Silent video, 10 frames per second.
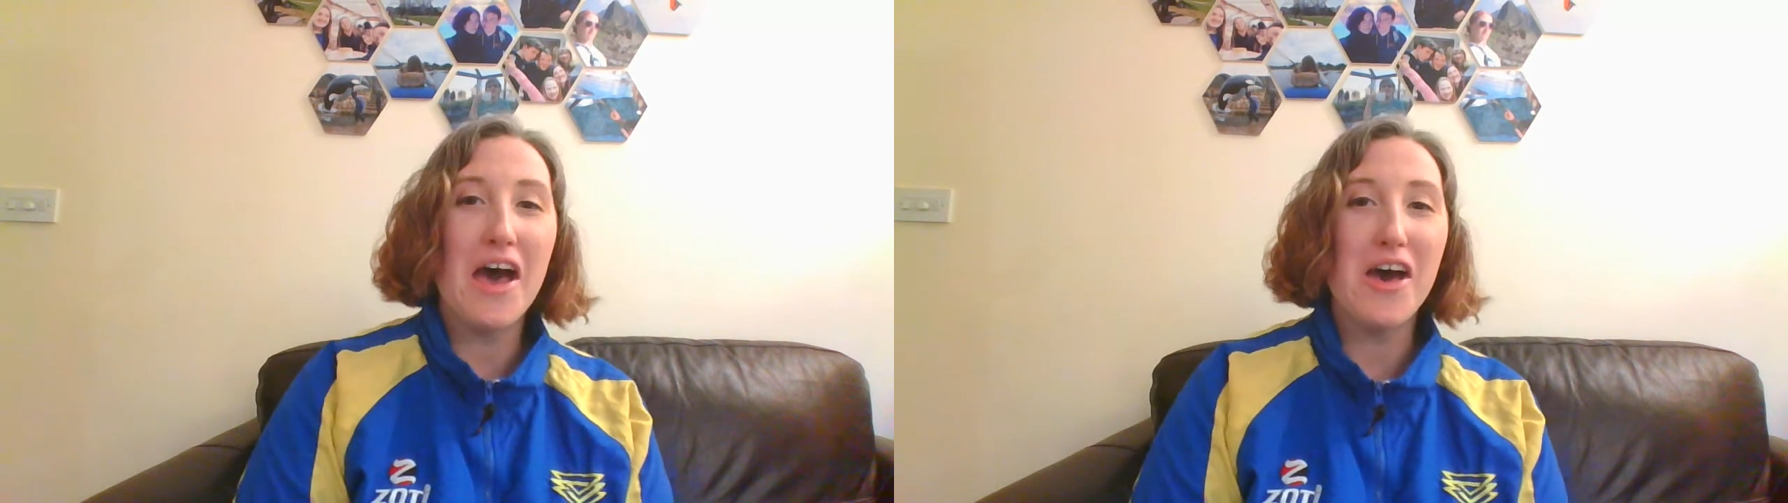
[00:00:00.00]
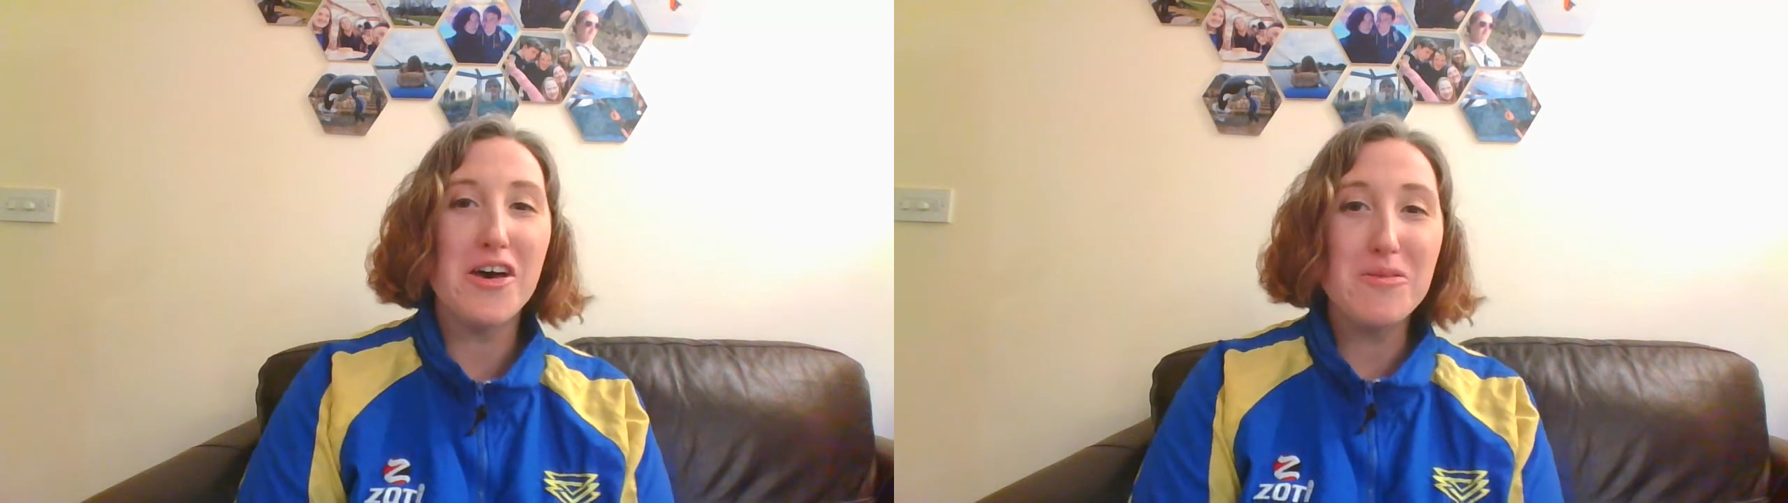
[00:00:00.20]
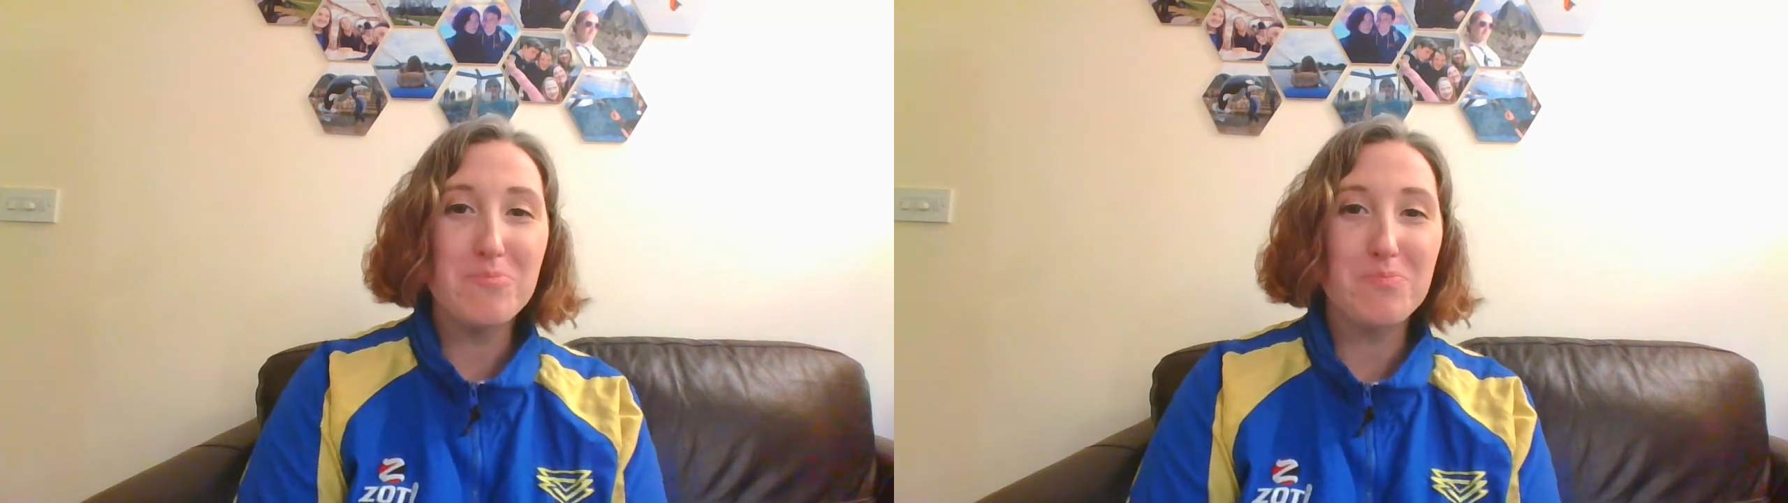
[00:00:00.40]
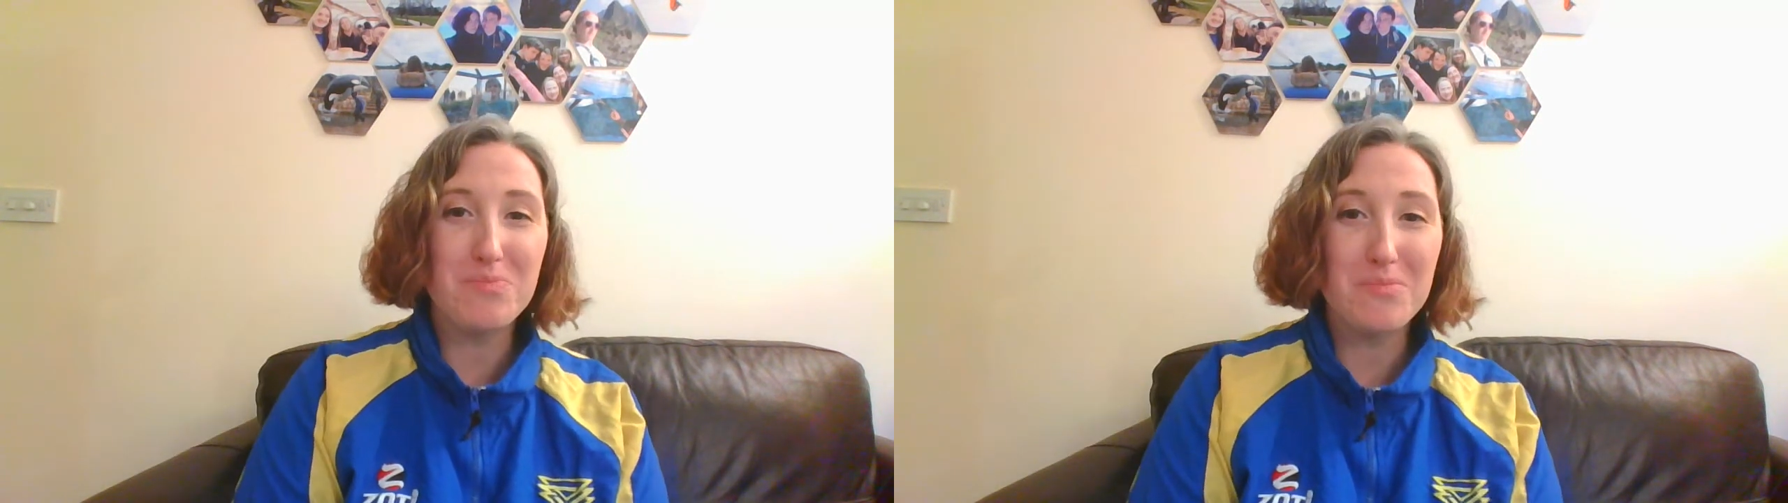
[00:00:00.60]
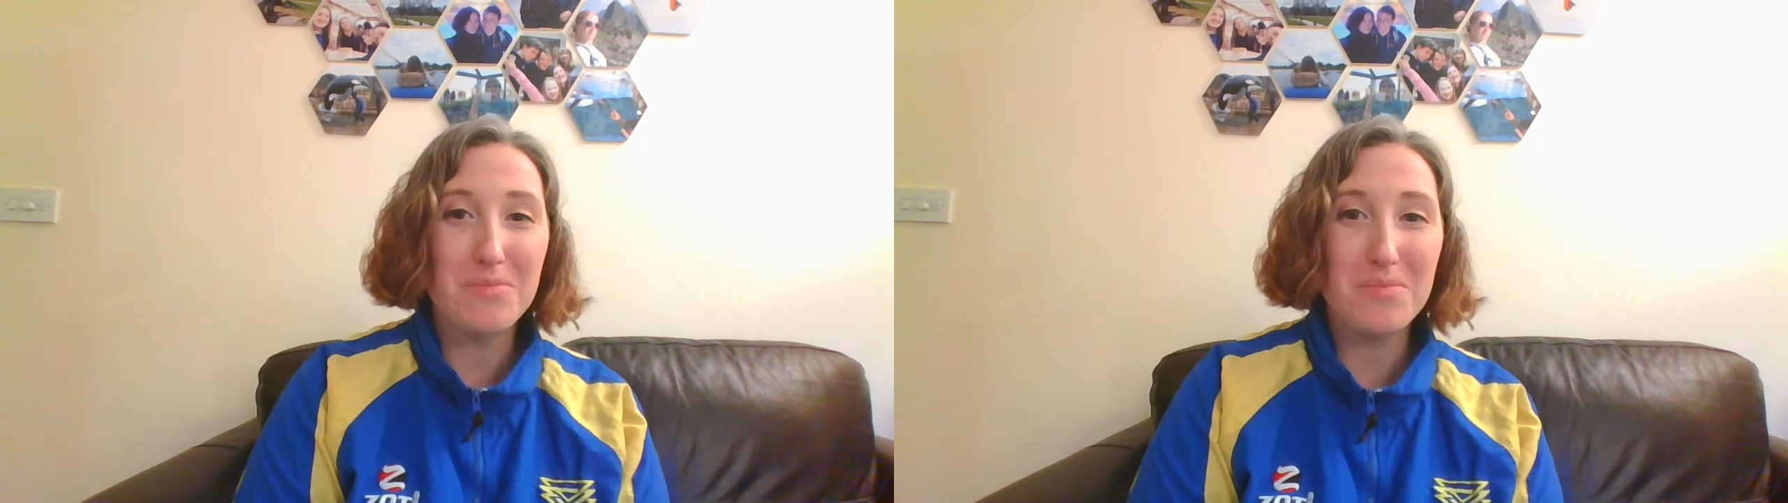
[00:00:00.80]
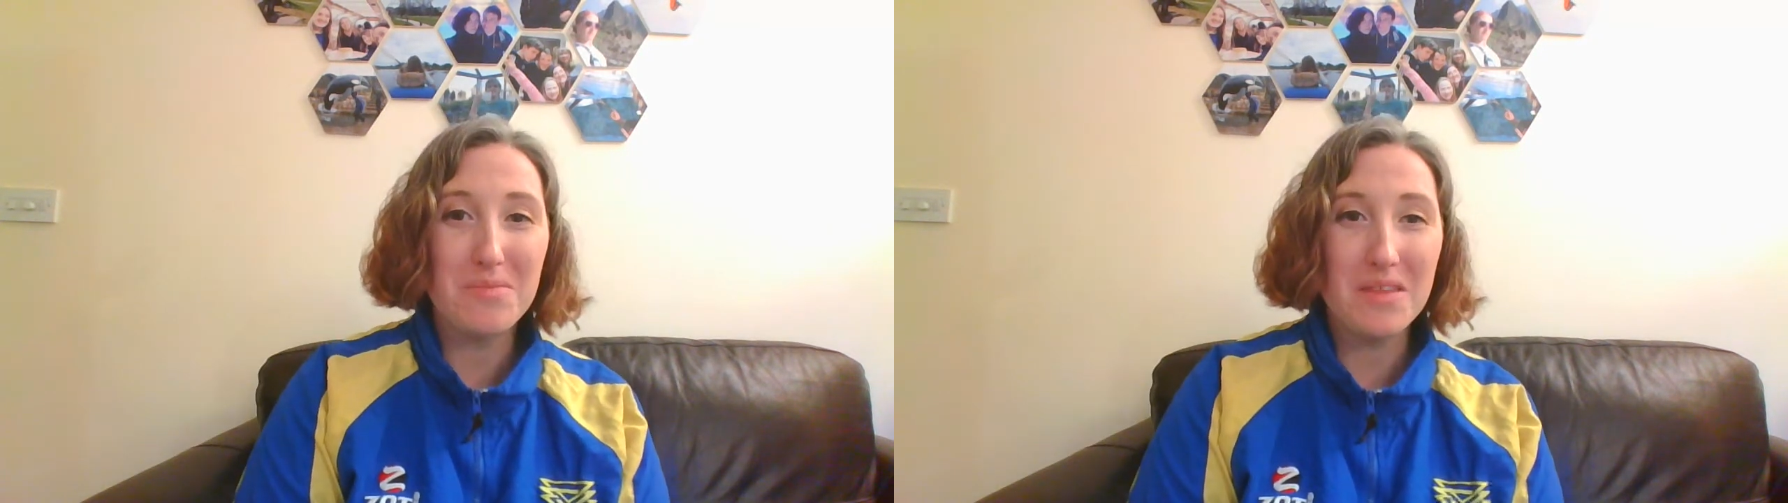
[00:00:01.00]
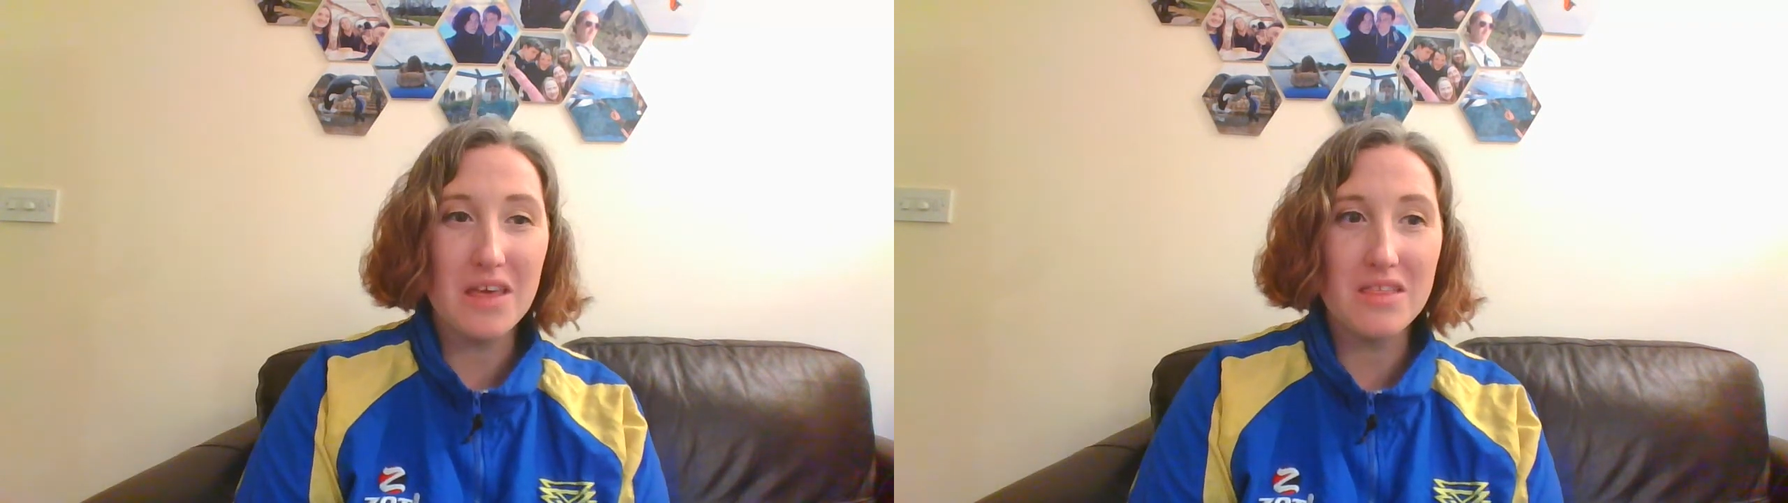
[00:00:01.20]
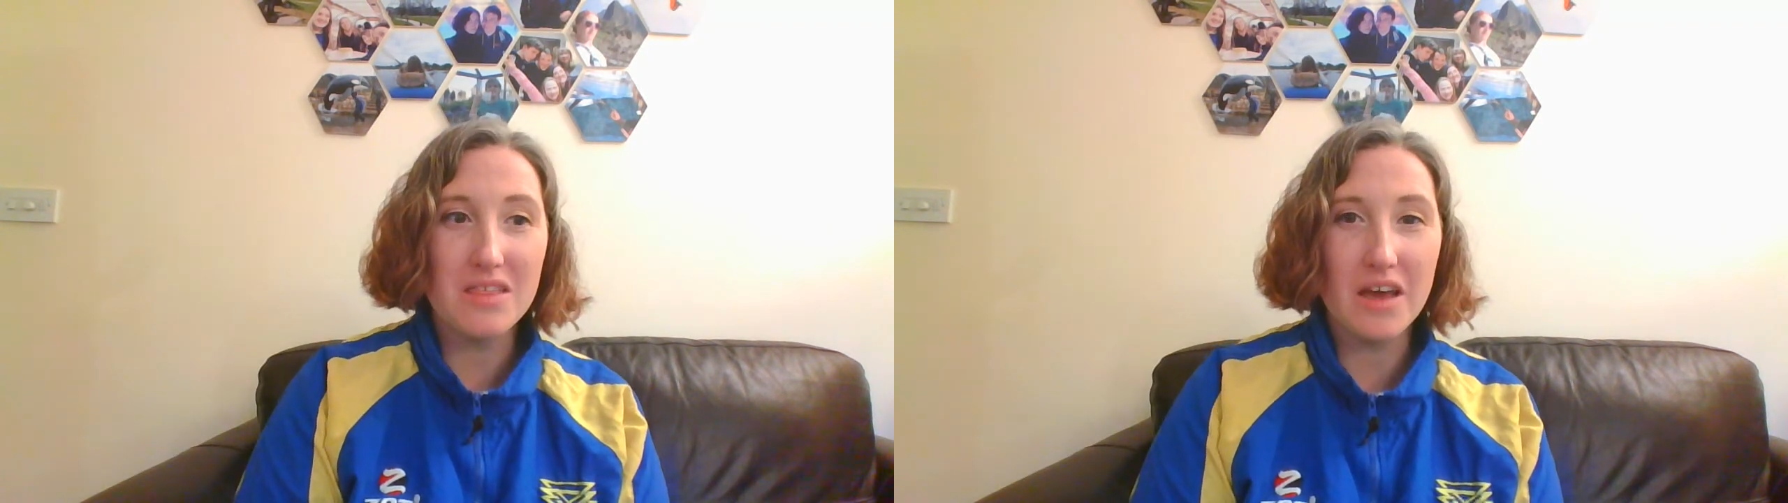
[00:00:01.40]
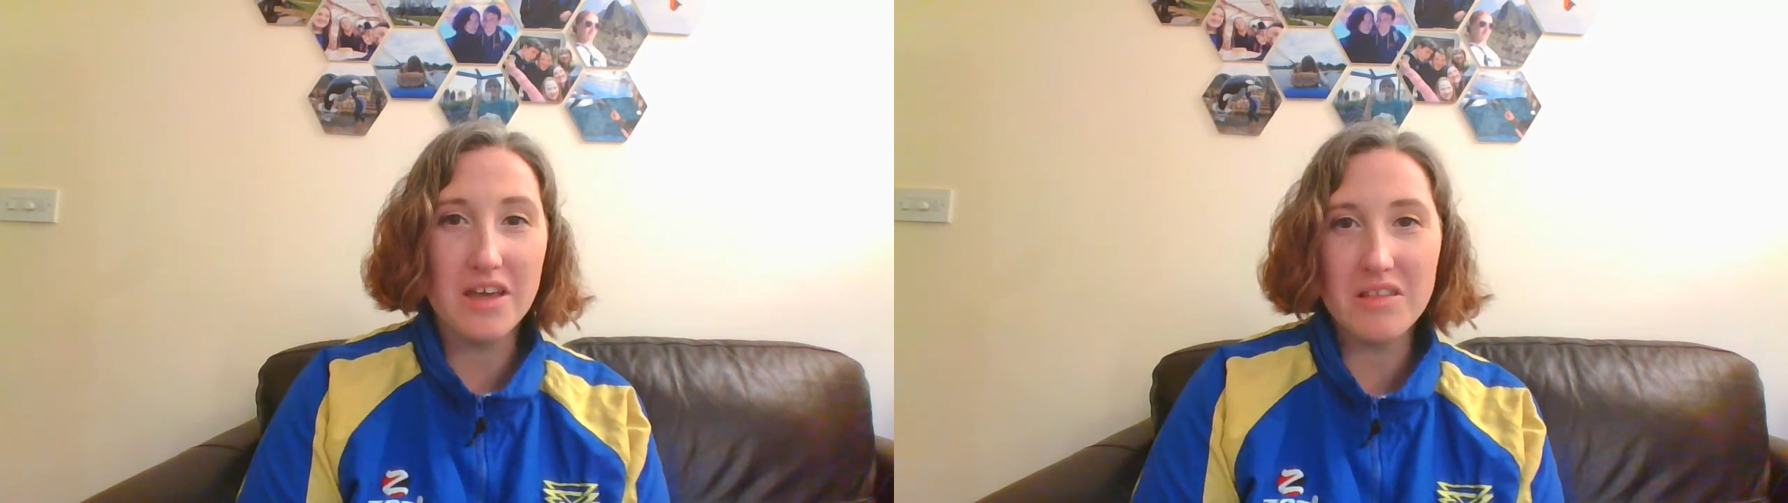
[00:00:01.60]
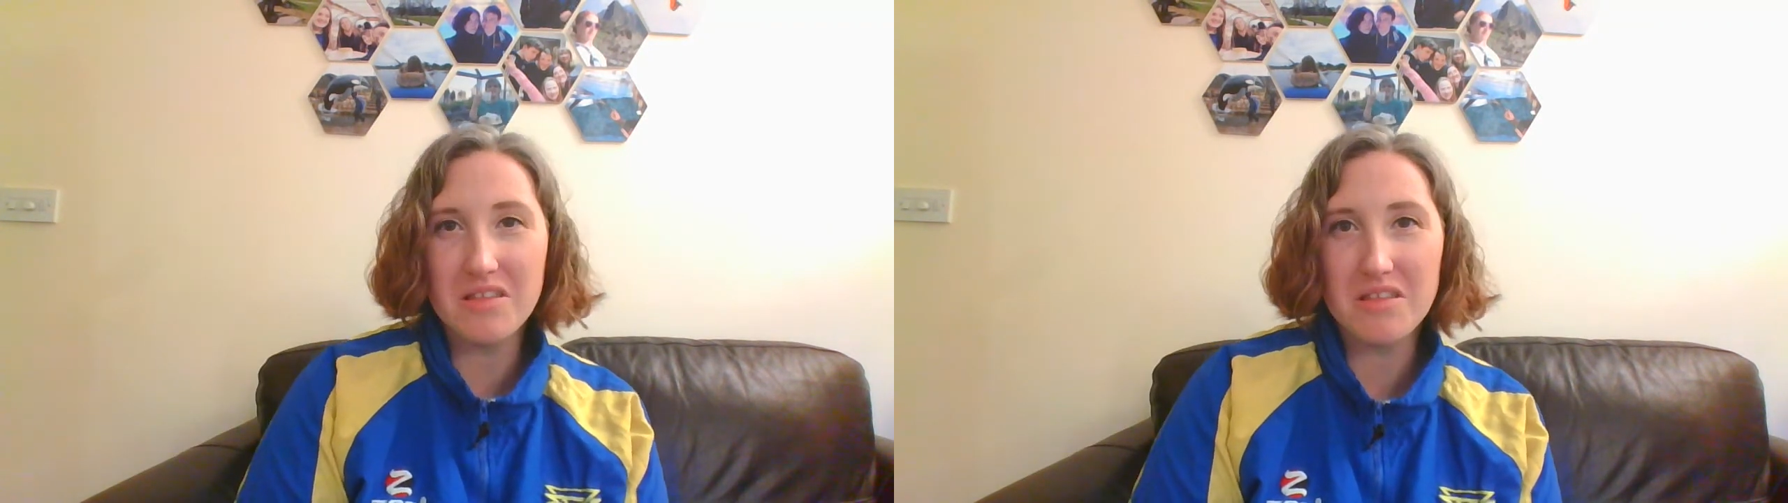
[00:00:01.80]
Um, I
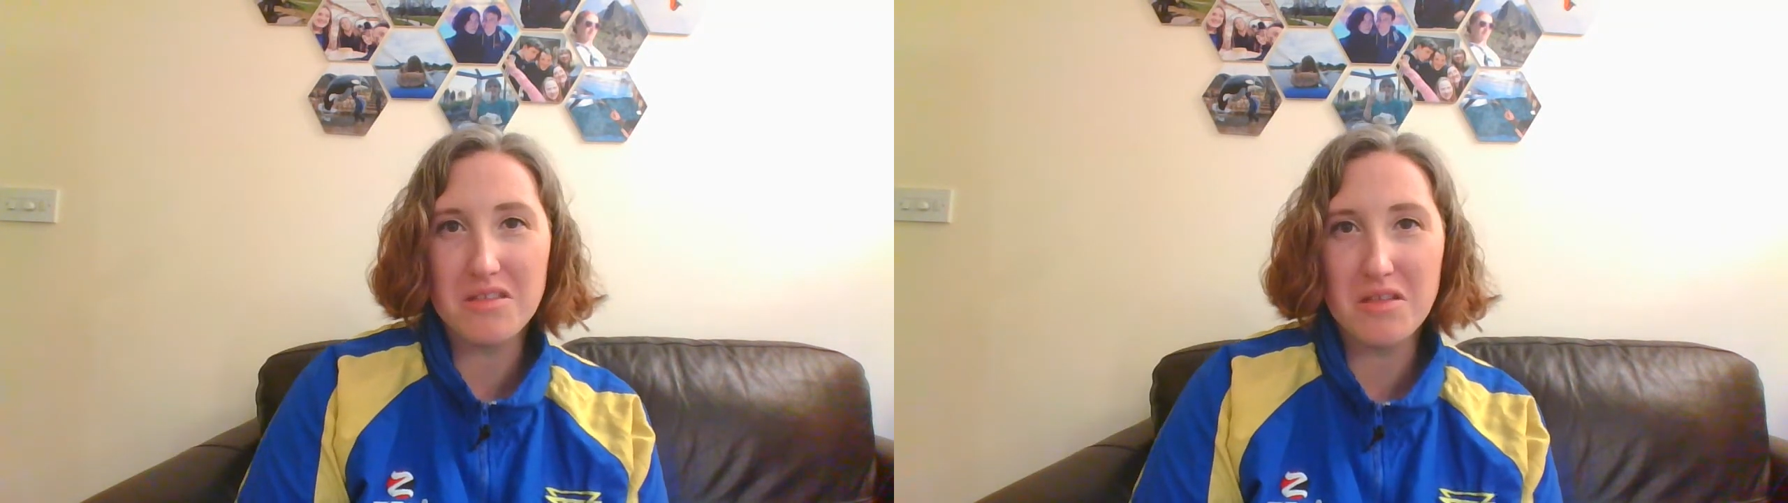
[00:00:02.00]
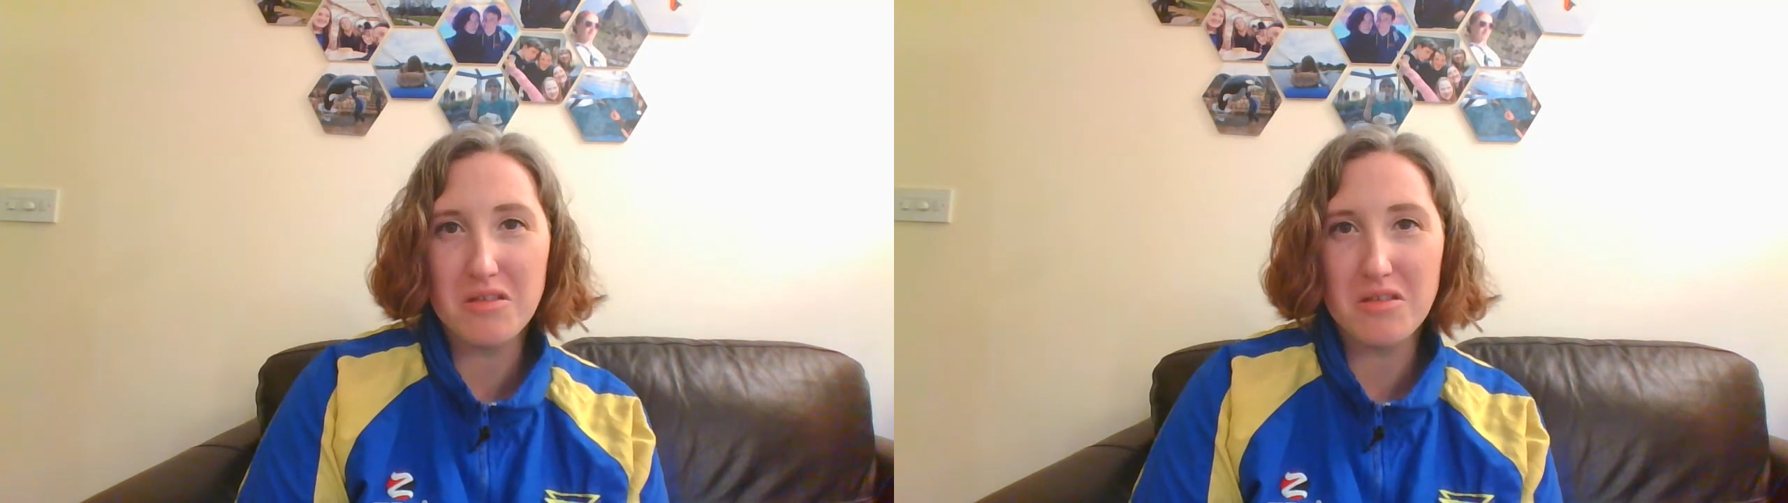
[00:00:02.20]
guess this is